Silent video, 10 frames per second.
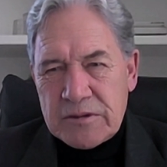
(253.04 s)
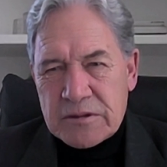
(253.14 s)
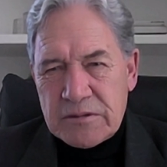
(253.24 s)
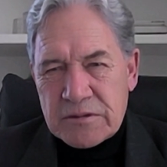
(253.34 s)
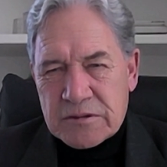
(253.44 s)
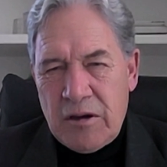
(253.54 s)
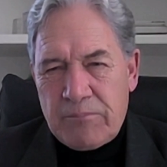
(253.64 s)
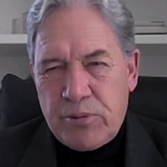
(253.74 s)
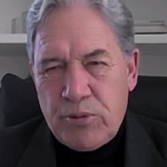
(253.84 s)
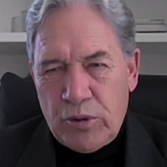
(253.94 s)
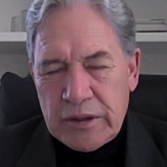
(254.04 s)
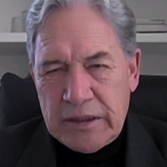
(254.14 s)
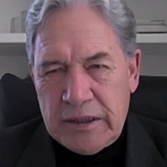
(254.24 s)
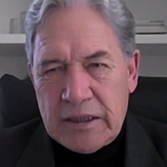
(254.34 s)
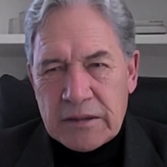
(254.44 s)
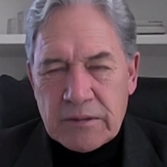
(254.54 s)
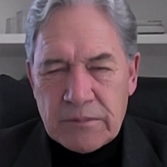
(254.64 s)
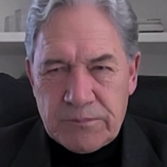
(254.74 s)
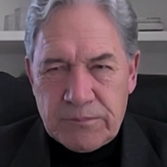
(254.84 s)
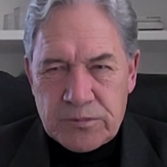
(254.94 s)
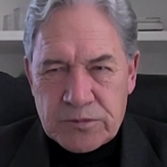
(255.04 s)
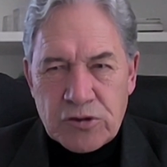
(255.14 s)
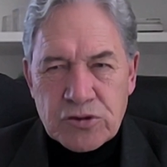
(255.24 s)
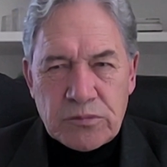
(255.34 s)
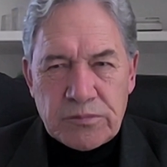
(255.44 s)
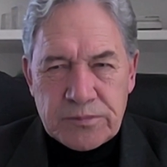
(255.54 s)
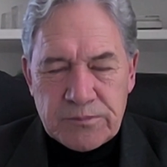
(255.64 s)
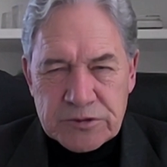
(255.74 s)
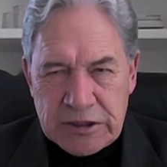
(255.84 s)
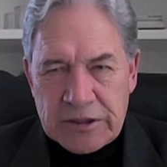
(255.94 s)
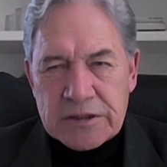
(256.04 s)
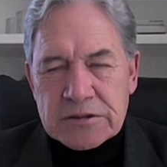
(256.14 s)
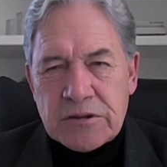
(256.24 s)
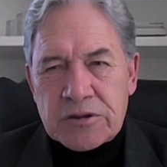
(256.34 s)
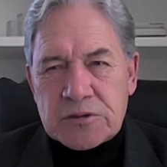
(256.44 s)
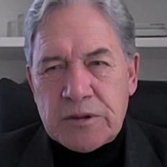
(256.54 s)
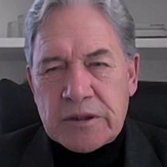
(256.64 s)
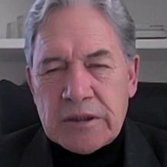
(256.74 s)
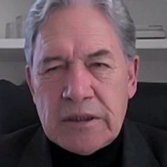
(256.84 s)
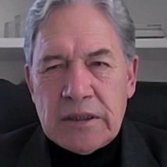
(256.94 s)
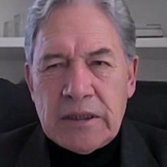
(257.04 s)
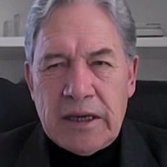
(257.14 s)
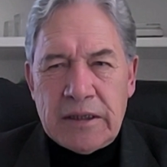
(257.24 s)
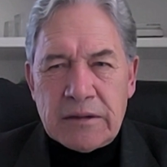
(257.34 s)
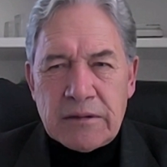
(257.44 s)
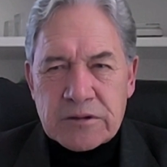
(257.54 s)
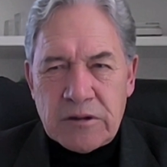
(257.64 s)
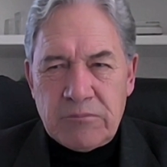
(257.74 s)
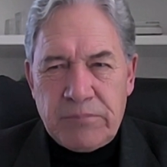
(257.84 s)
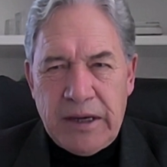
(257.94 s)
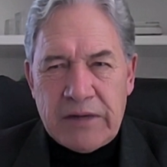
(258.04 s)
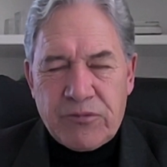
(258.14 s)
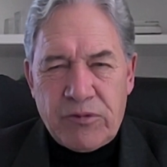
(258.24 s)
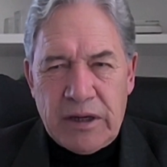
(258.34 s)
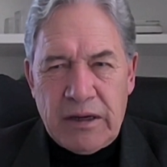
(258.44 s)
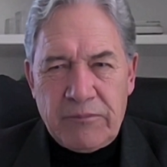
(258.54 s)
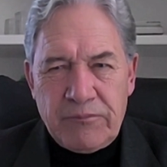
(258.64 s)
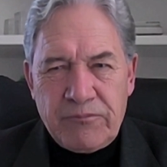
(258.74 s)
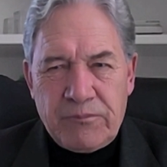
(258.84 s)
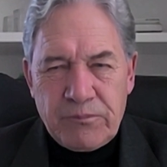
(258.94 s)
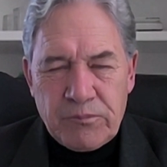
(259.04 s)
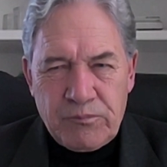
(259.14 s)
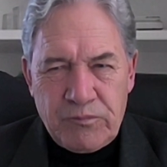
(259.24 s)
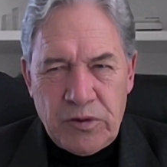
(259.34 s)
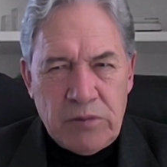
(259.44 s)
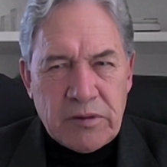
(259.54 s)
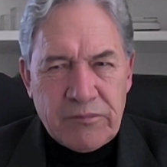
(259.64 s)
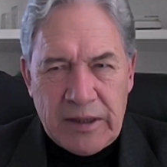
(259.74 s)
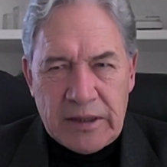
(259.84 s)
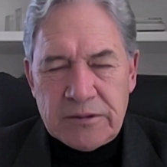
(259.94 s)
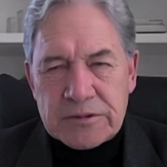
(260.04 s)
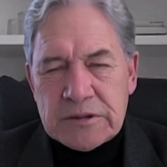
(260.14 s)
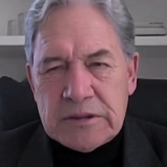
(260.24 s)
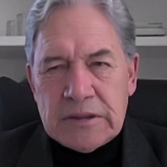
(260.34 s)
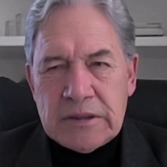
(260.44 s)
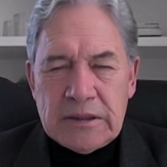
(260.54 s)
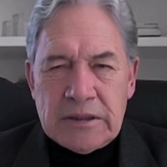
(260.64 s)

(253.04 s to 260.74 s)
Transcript: are so appalling in our social settings, so to speak, and so bad for our human values.